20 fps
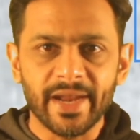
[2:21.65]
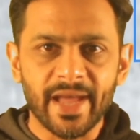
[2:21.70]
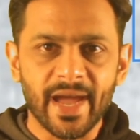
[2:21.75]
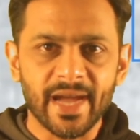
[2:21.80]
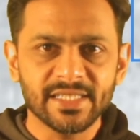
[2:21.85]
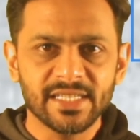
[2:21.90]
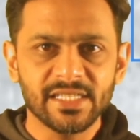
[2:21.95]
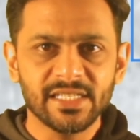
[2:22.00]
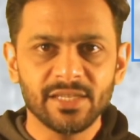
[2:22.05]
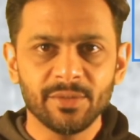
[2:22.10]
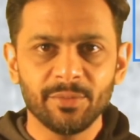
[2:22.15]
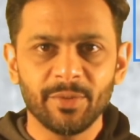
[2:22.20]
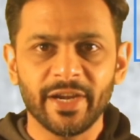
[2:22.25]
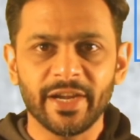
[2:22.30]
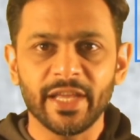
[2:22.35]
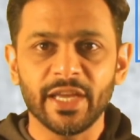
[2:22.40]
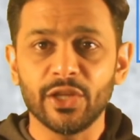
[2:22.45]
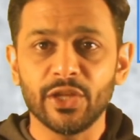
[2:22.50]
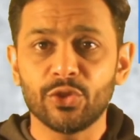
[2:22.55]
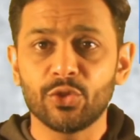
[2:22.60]

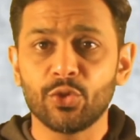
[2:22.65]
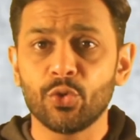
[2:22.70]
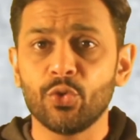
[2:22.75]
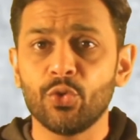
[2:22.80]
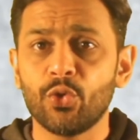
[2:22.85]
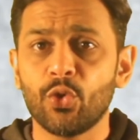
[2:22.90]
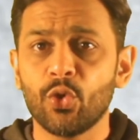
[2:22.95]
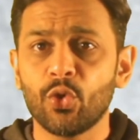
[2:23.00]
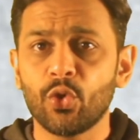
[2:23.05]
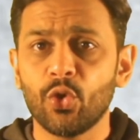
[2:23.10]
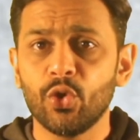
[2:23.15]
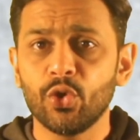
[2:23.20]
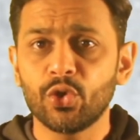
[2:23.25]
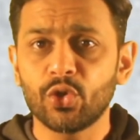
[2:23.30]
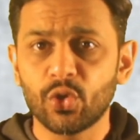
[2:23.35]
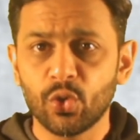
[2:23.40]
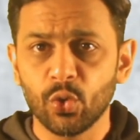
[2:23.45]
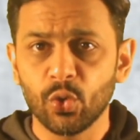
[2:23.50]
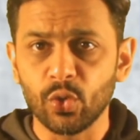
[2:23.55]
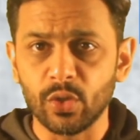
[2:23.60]
accessibility through
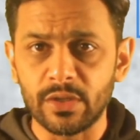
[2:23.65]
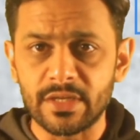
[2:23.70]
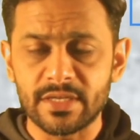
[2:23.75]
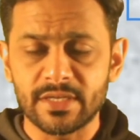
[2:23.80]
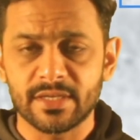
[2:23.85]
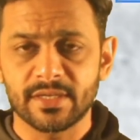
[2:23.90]
no-code tools.